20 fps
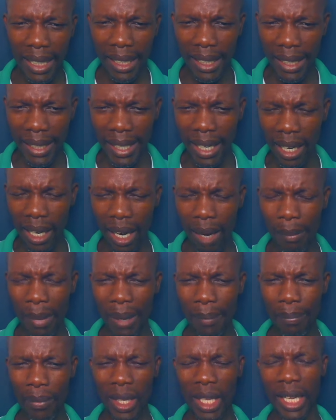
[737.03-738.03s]

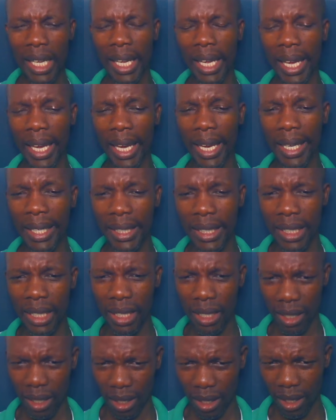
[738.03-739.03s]
Dlakama and
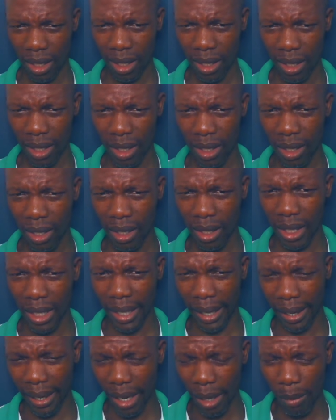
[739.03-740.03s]

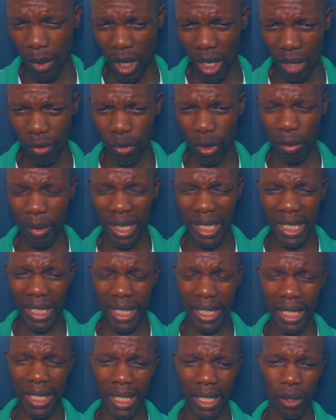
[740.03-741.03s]
the Renamo government
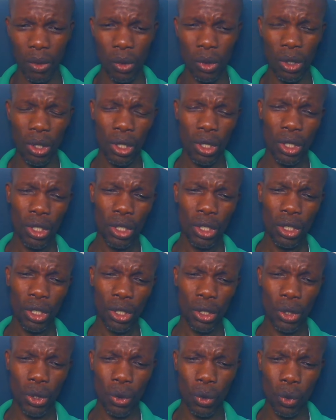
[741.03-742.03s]
sat down
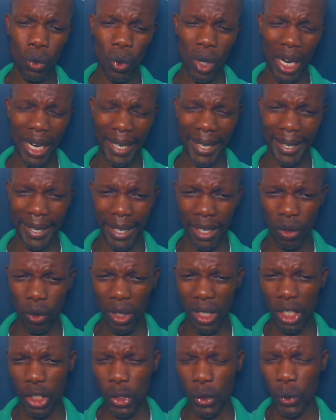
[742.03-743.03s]
to agree
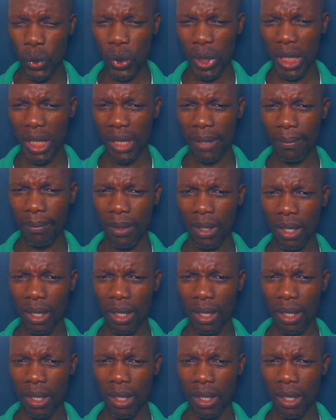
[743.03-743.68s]
on a truce.